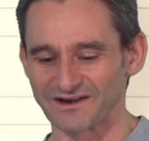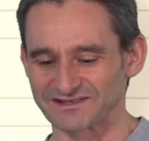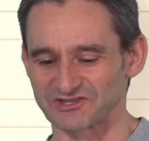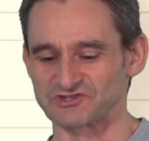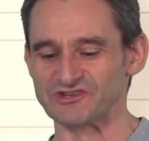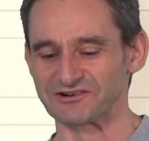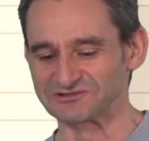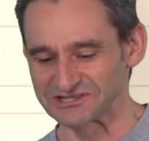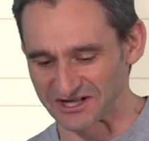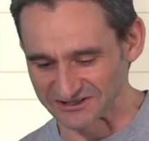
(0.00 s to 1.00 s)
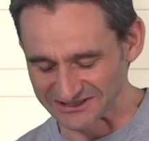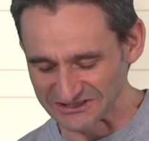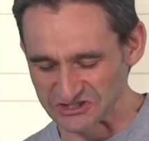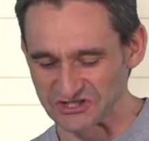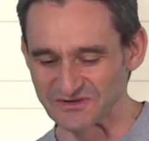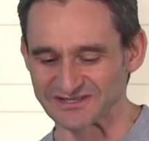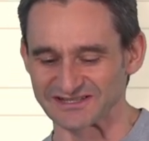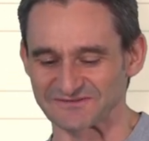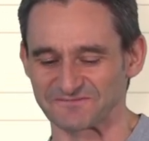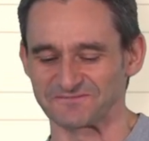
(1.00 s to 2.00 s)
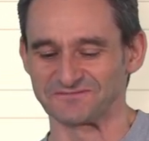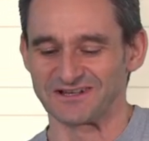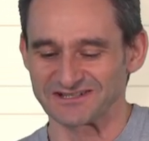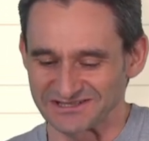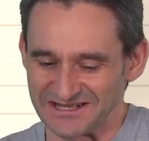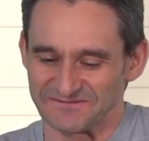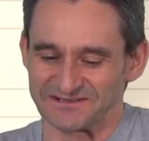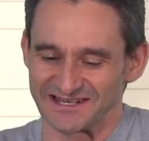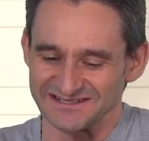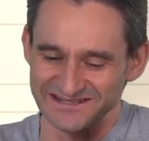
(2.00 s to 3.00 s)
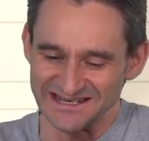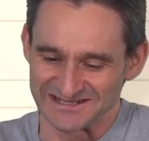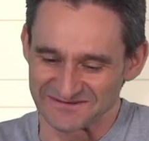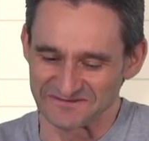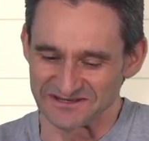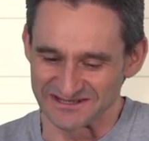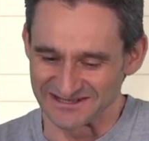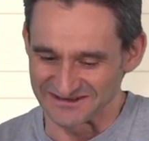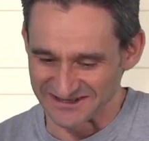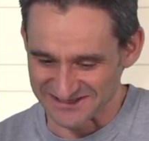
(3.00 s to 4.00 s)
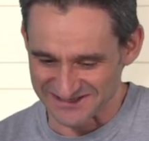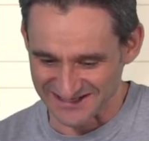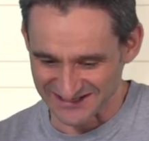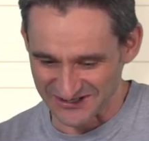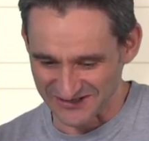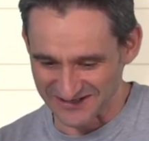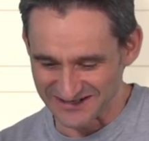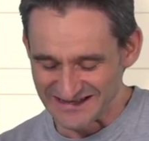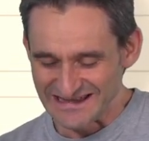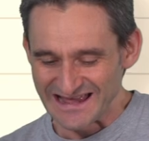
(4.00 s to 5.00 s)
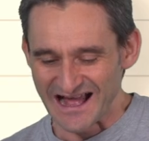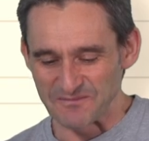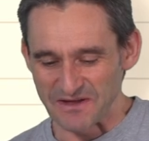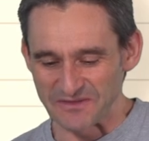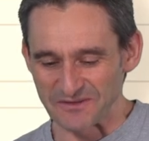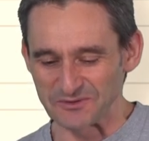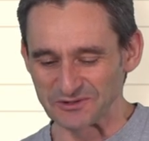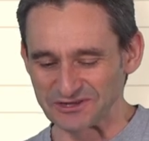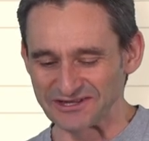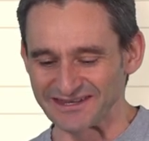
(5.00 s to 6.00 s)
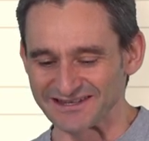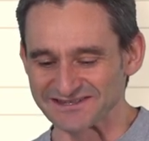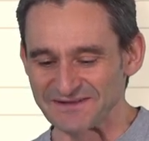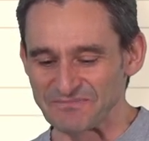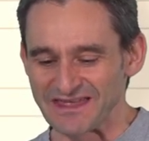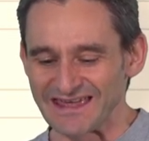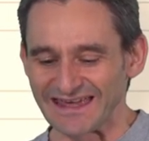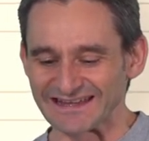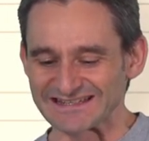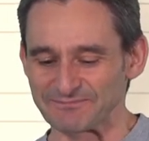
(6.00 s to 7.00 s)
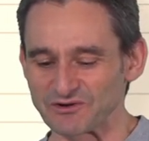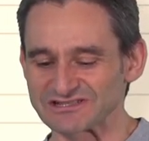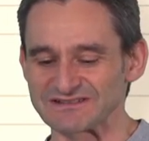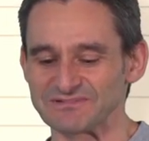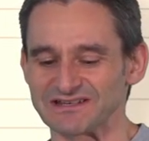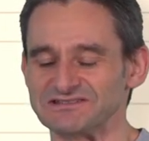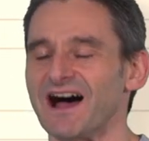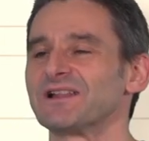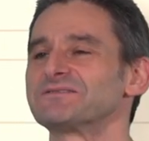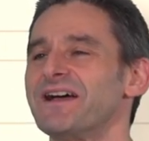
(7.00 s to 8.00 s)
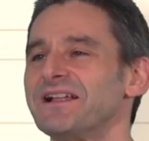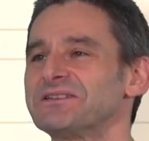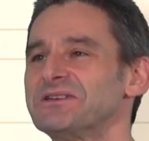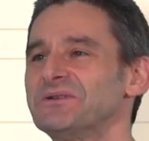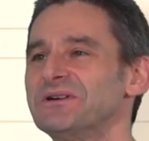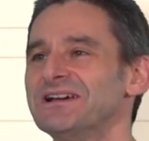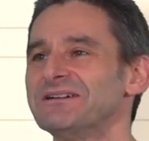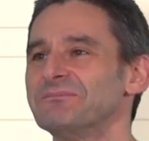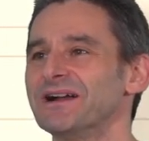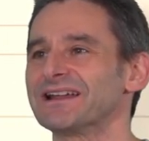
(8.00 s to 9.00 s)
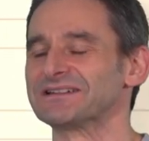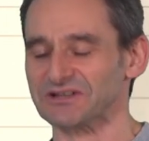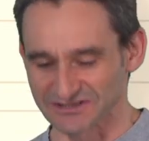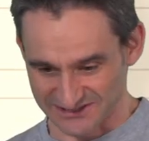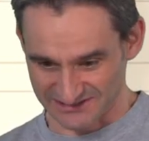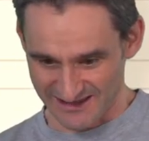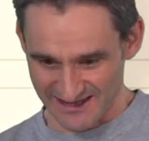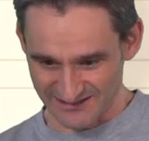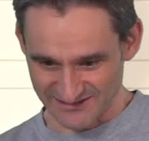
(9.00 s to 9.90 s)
is it's generally ugly. Two is it's flush left against the edge of this card. And the third thing is it's supposed to be a dollar value, but it looks like